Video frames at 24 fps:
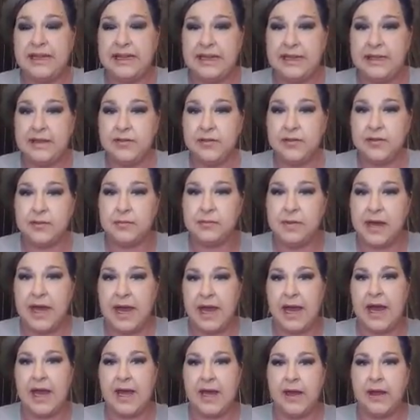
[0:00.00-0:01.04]
lifts my
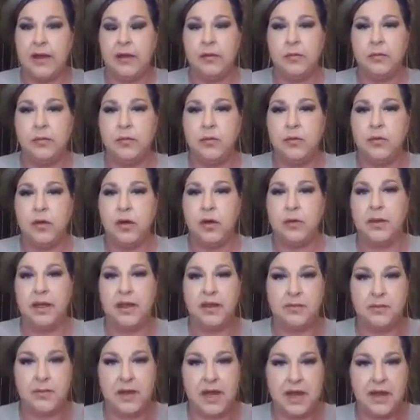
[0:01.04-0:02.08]
eye more
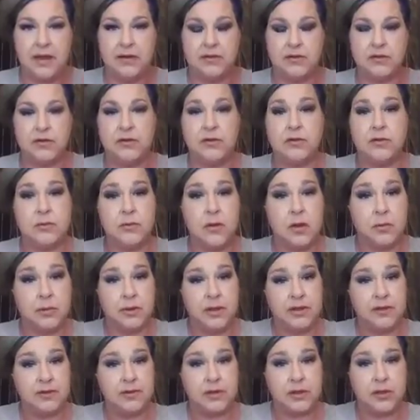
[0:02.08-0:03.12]
because my eyes are so small
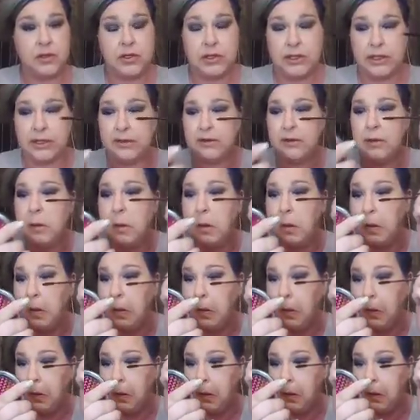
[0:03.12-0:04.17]
because they're hooded.
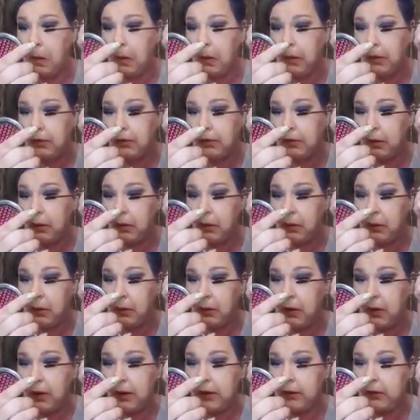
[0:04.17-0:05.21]
So
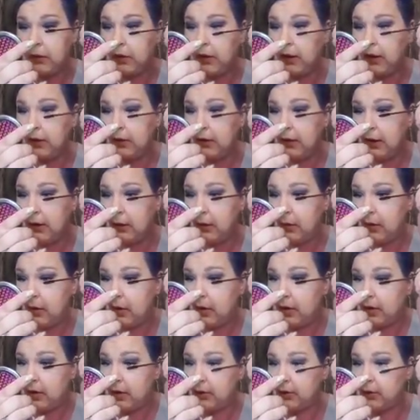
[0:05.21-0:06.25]
I try and keep
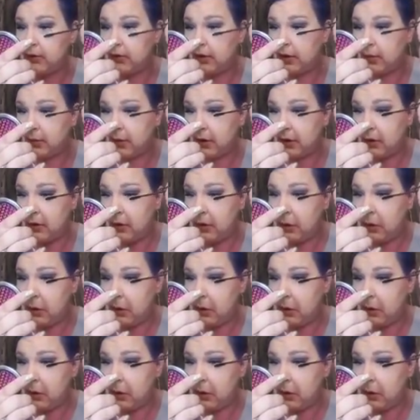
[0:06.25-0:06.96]
all the drama